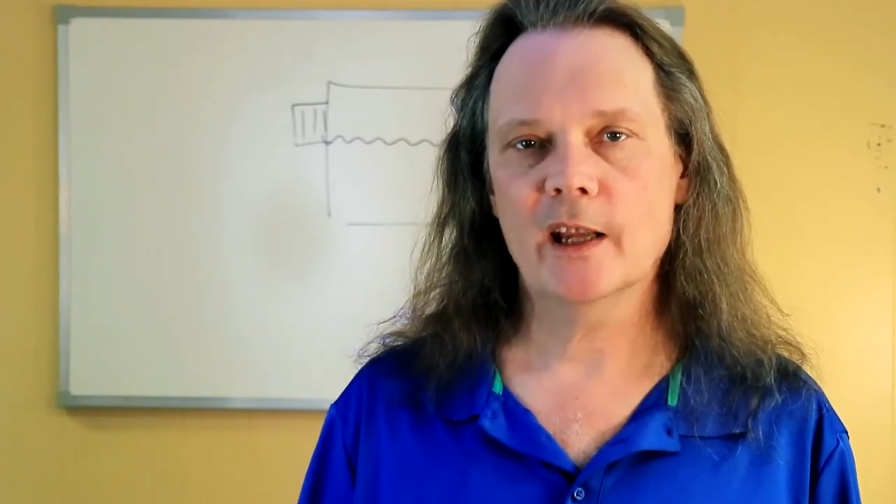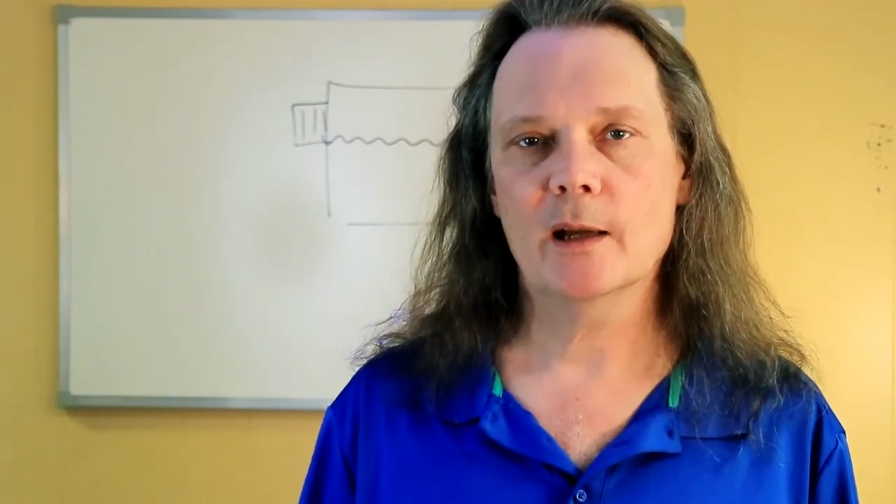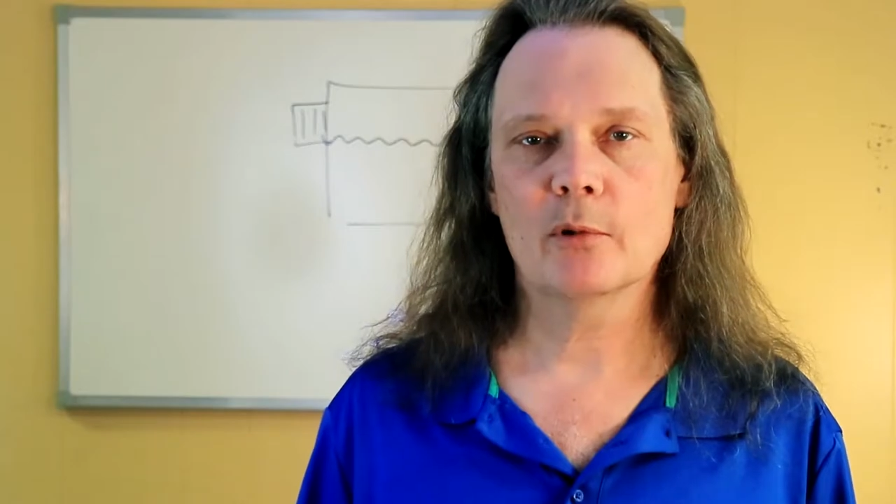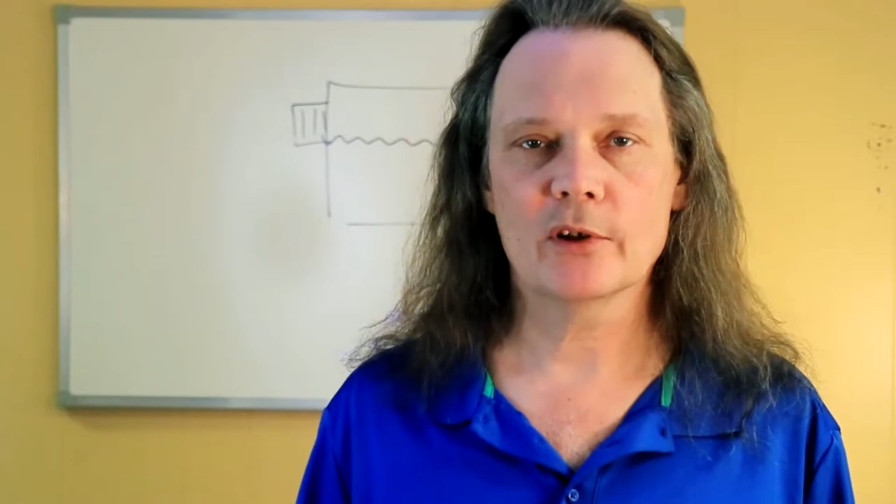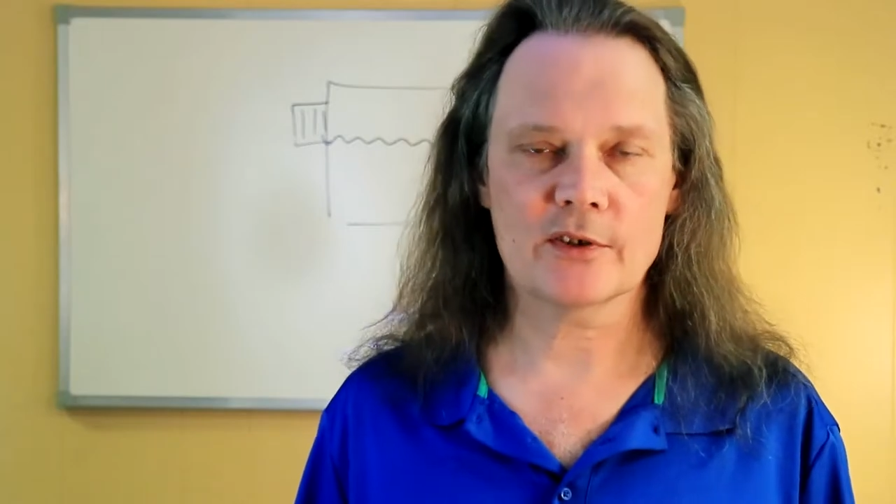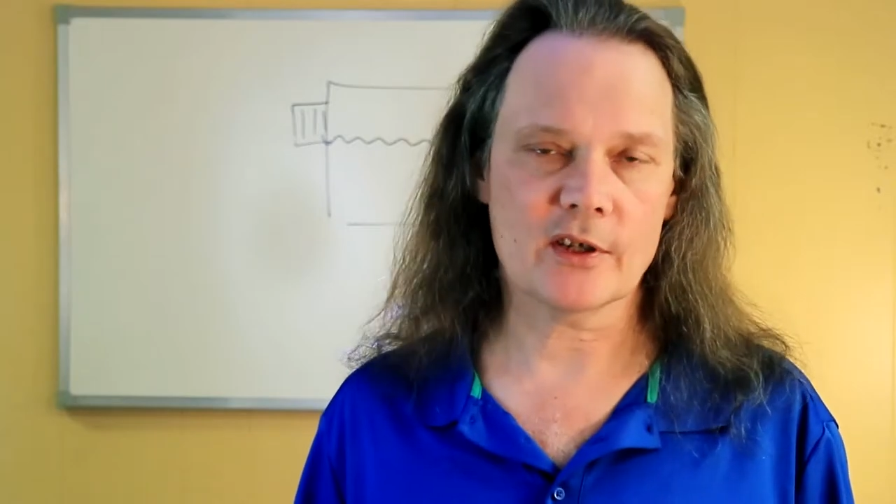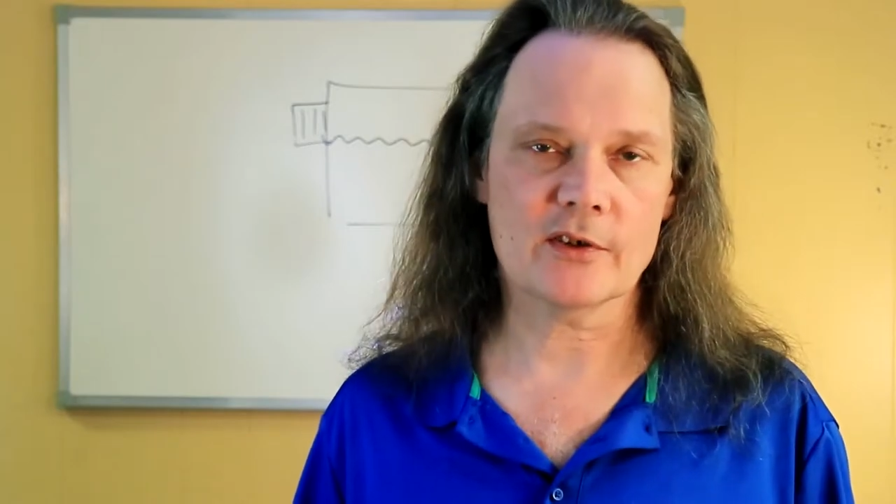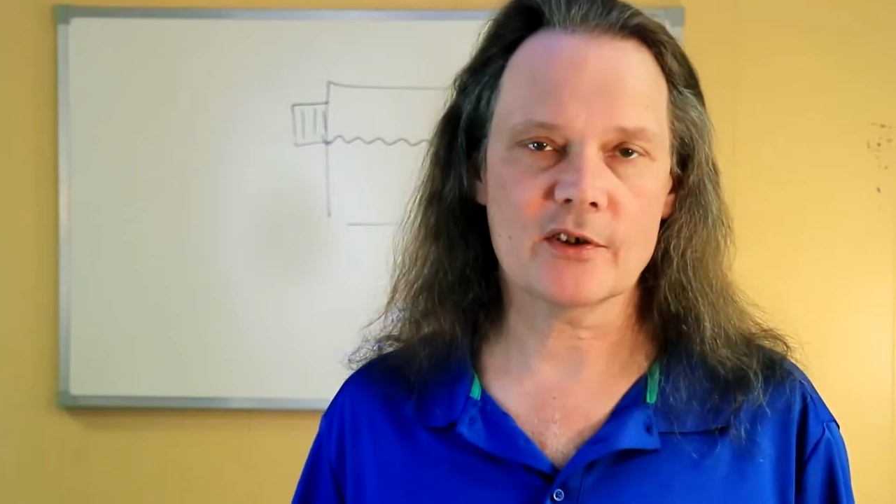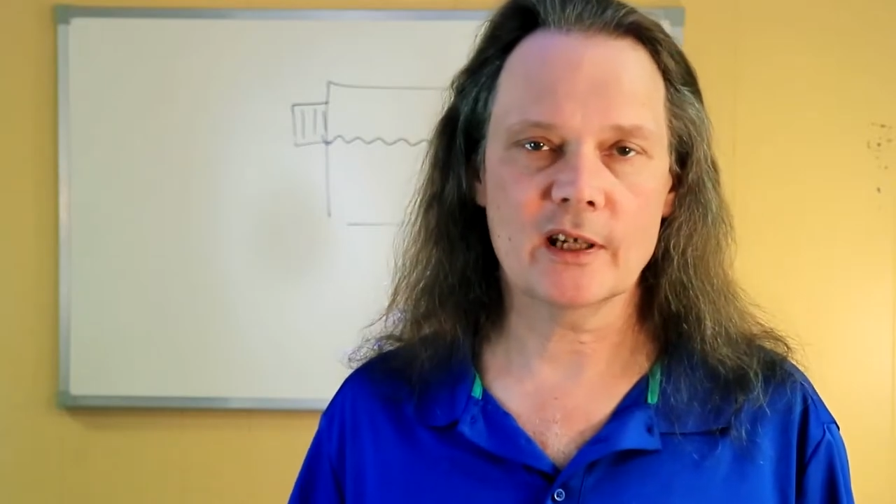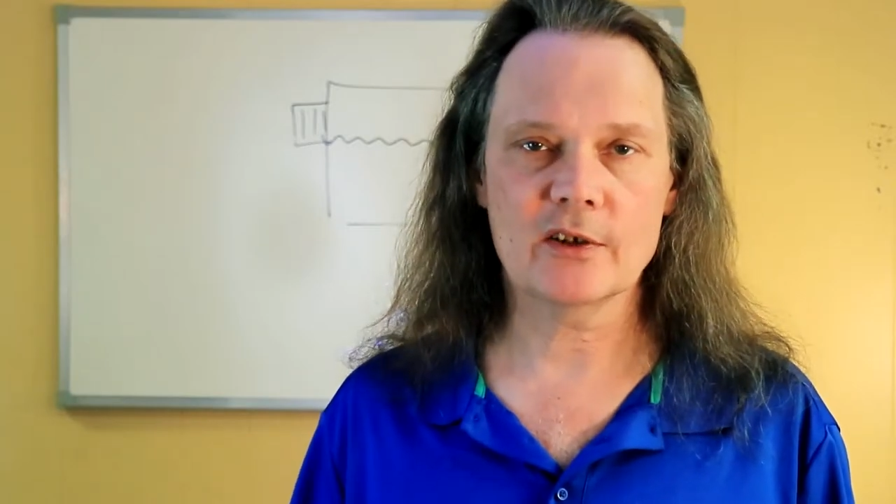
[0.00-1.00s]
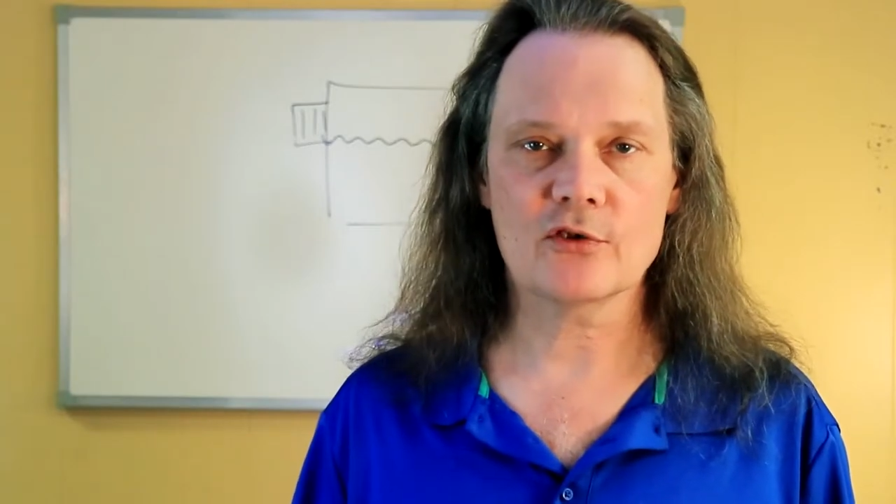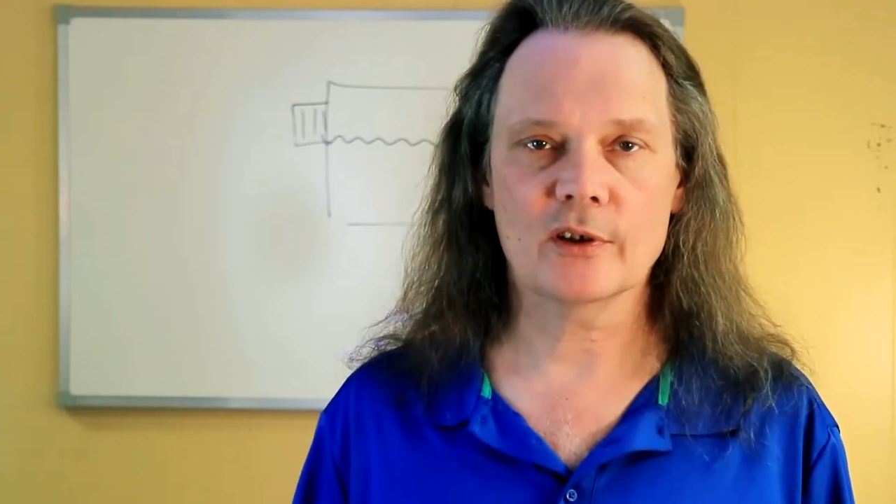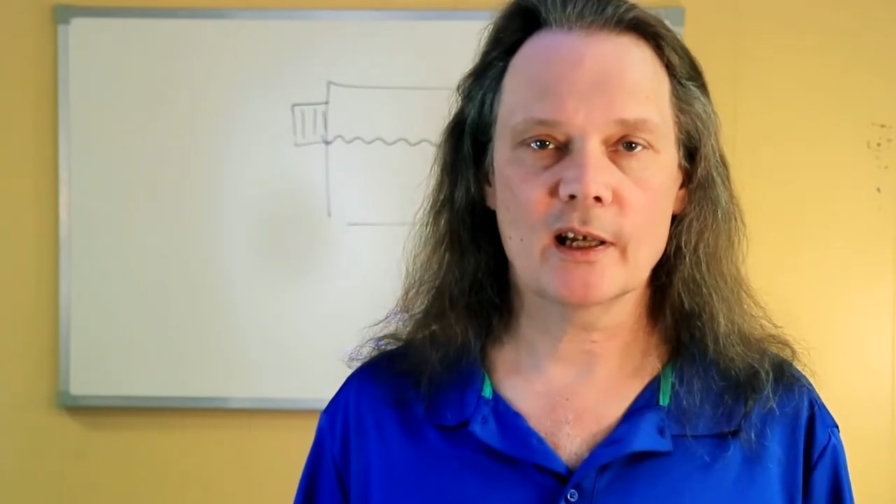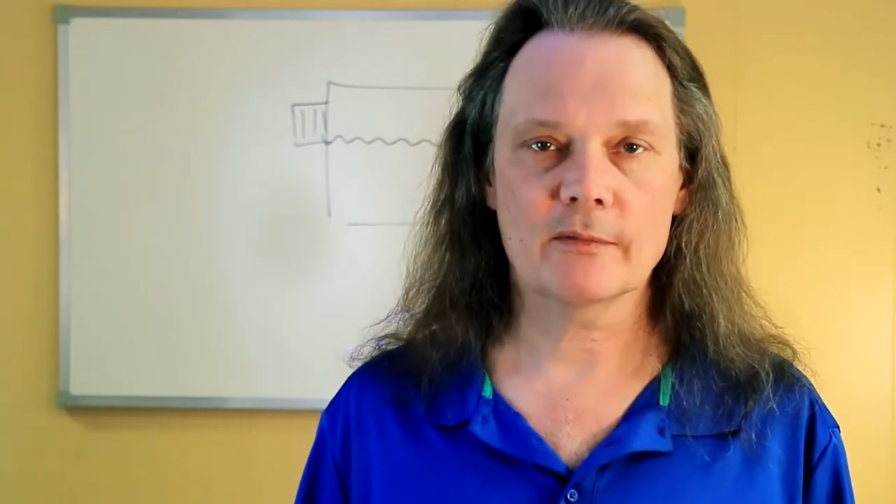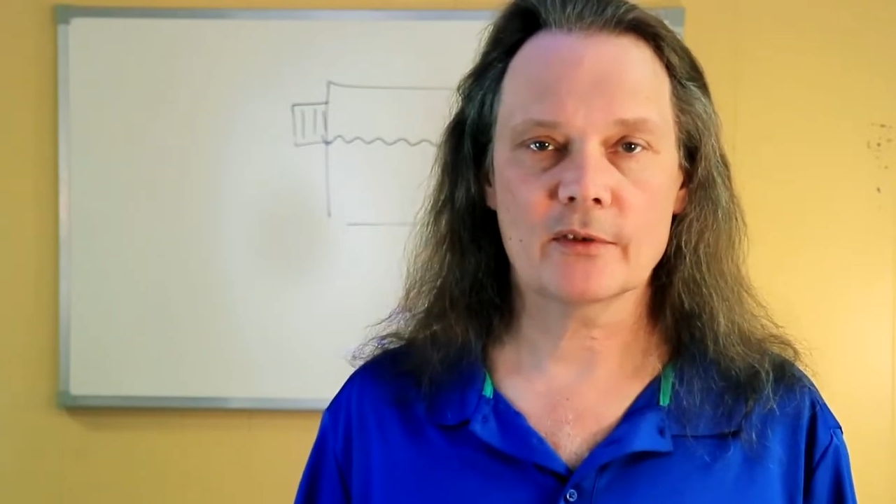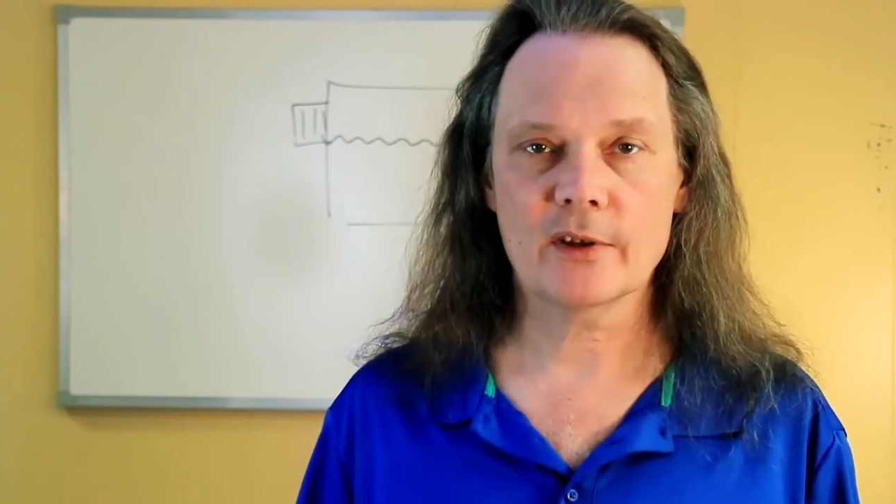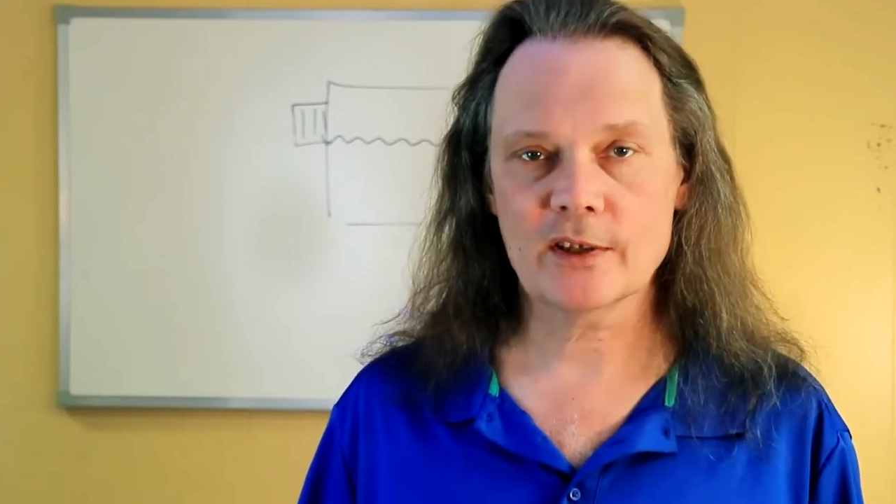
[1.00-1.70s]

cable that's on stage left,